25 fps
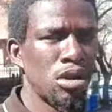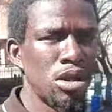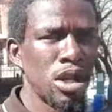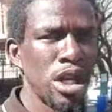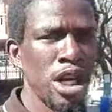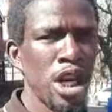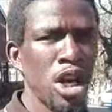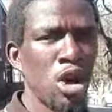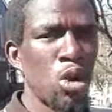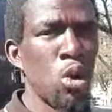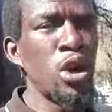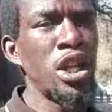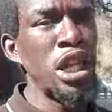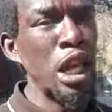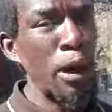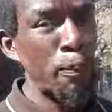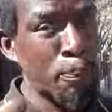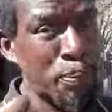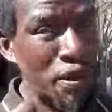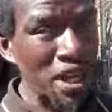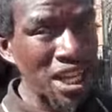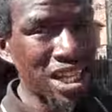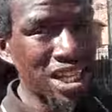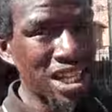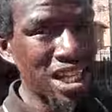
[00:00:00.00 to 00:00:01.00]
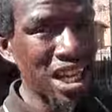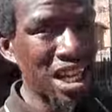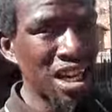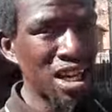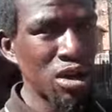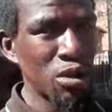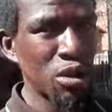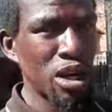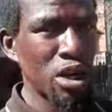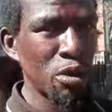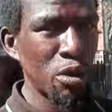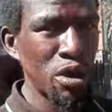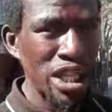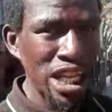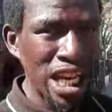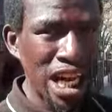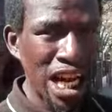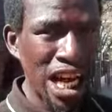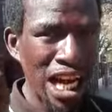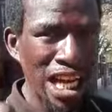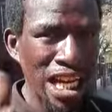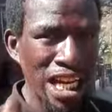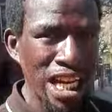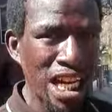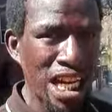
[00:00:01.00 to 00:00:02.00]
Nigerian. With a pistol,
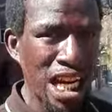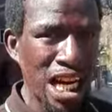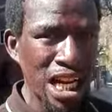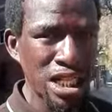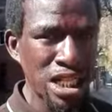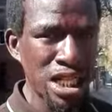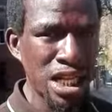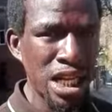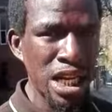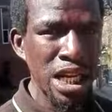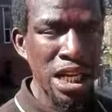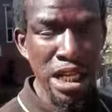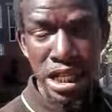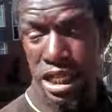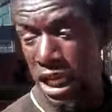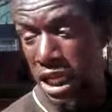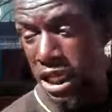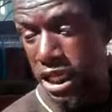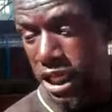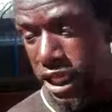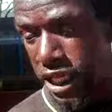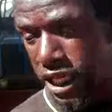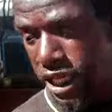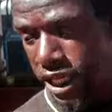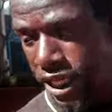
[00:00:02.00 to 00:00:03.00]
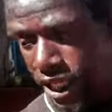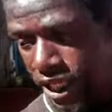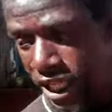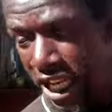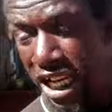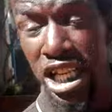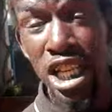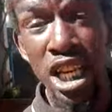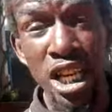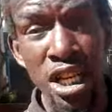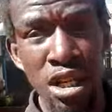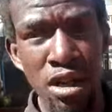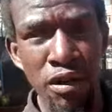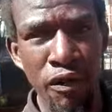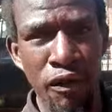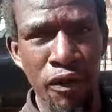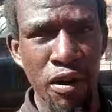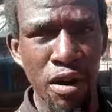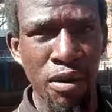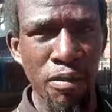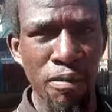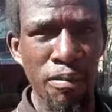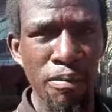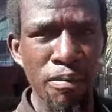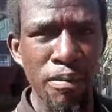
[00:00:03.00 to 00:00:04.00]
with a handgun that he snatched it
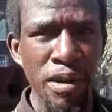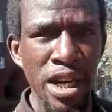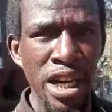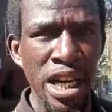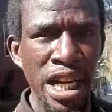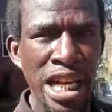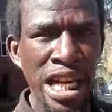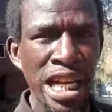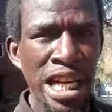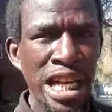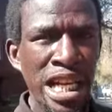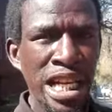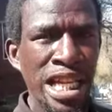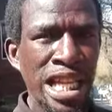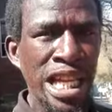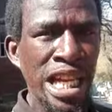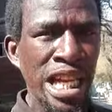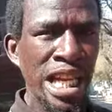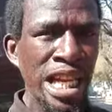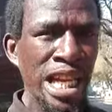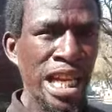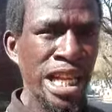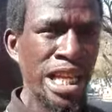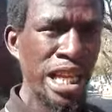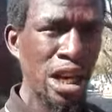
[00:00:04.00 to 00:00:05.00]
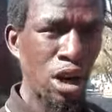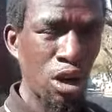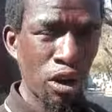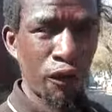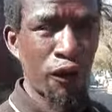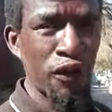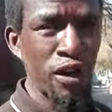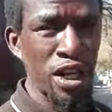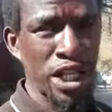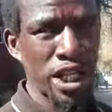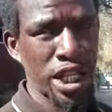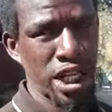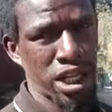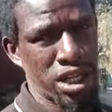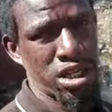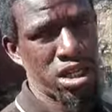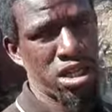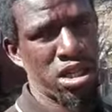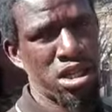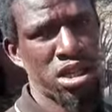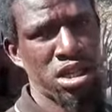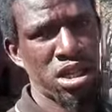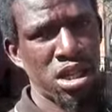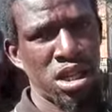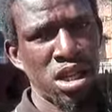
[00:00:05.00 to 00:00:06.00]
from the, the
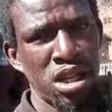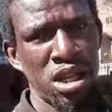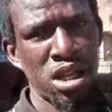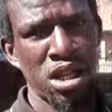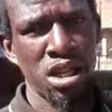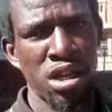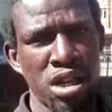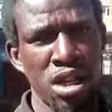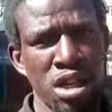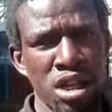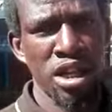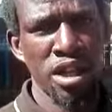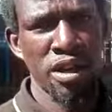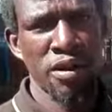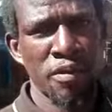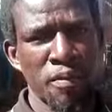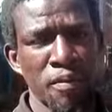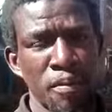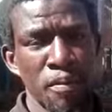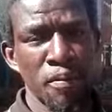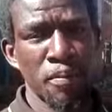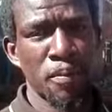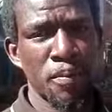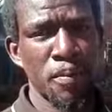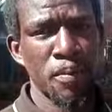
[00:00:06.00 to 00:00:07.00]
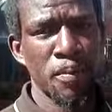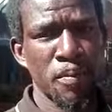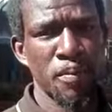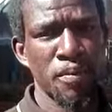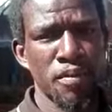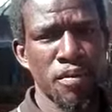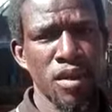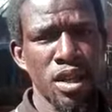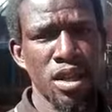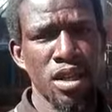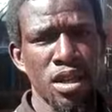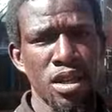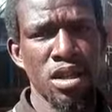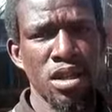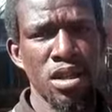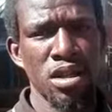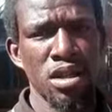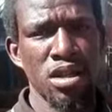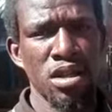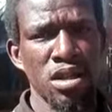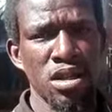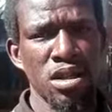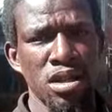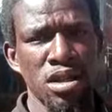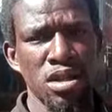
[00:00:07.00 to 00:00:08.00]
officer. So those guys selling drugs,
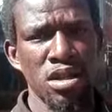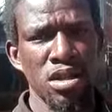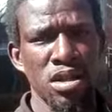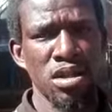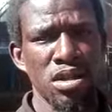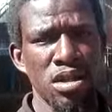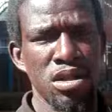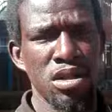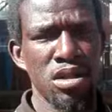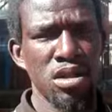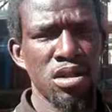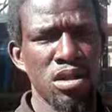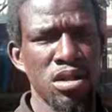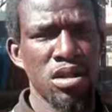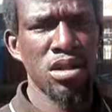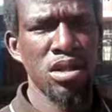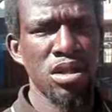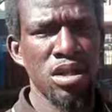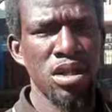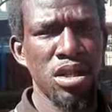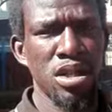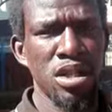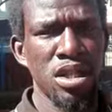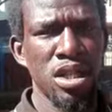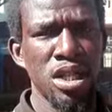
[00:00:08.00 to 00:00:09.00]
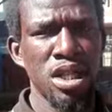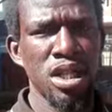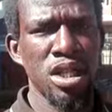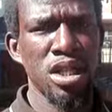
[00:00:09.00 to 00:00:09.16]
they are at Brown Street.